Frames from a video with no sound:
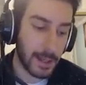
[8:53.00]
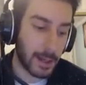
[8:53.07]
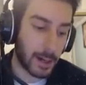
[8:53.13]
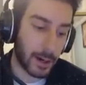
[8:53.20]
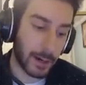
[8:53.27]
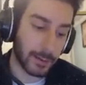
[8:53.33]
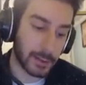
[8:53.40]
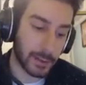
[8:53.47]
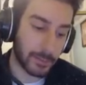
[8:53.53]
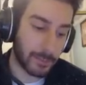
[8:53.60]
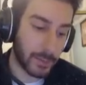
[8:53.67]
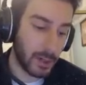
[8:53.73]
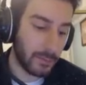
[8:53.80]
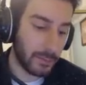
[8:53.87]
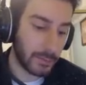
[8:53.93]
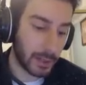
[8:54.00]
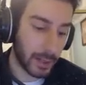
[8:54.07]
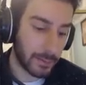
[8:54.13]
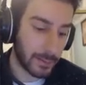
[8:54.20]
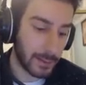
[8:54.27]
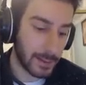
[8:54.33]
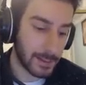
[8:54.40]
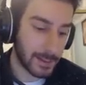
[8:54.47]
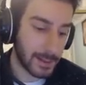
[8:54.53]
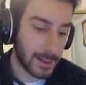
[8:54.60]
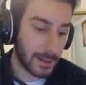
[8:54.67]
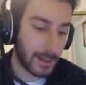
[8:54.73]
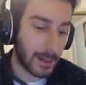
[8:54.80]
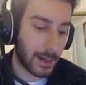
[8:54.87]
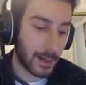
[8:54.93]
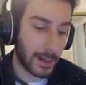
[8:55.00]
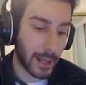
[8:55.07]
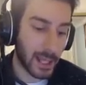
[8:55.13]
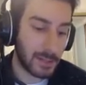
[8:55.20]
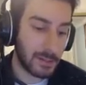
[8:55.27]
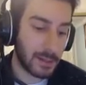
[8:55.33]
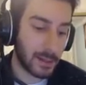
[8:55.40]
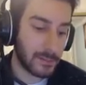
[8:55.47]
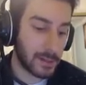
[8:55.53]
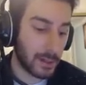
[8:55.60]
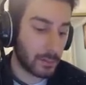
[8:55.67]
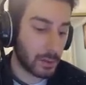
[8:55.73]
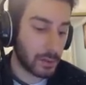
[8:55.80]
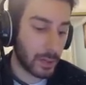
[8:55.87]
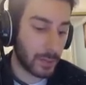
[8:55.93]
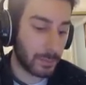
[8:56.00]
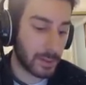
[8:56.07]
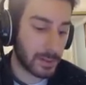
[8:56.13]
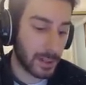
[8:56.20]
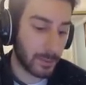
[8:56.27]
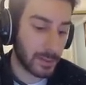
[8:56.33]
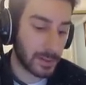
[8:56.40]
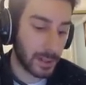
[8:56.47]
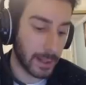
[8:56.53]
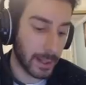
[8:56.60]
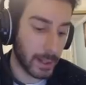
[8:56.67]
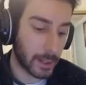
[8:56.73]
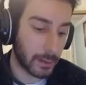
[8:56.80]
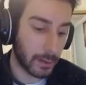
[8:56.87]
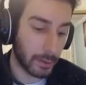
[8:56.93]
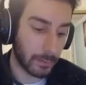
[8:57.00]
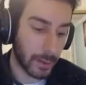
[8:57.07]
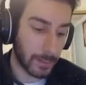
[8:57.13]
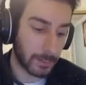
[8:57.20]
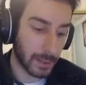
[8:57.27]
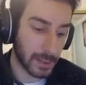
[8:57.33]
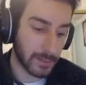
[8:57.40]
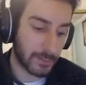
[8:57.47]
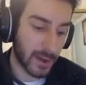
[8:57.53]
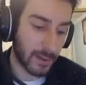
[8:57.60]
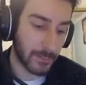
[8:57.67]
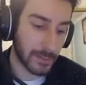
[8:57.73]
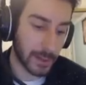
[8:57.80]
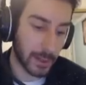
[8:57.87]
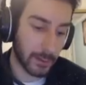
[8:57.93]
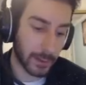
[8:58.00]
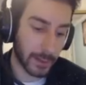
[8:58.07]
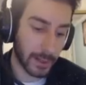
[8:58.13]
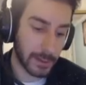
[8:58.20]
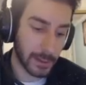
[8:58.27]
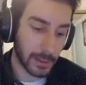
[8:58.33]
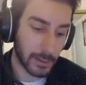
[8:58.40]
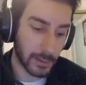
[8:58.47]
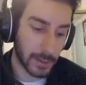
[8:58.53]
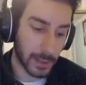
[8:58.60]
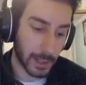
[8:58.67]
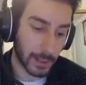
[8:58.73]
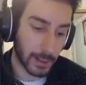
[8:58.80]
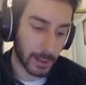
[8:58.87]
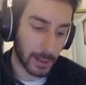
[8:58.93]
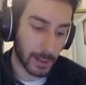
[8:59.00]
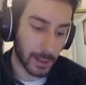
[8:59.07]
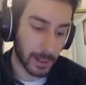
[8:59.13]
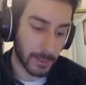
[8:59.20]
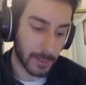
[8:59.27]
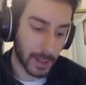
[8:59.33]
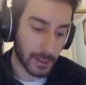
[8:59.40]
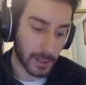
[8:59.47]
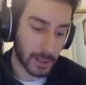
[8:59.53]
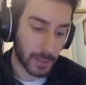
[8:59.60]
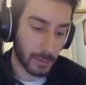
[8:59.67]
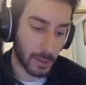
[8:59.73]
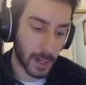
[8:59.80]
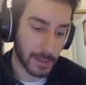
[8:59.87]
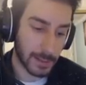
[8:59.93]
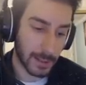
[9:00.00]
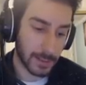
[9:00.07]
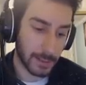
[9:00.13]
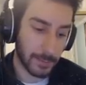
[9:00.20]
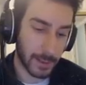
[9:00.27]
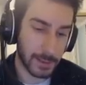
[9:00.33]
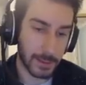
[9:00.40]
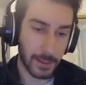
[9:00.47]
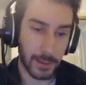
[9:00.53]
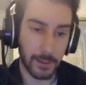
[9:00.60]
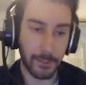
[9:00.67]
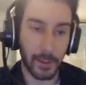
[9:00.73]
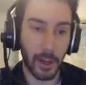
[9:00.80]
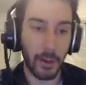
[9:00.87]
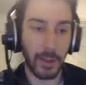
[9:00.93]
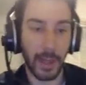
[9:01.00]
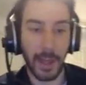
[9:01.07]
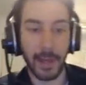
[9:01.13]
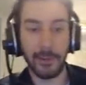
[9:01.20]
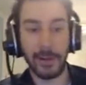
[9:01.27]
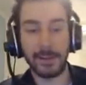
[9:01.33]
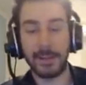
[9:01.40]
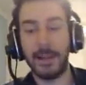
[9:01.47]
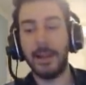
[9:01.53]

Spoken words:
All right, so Beautiful Nothingness, HP 7 equals strength plus 10% and crit rate plus 5%. Okay, that's interesting. I'm actually surprised that's the best there. But okay, anyways,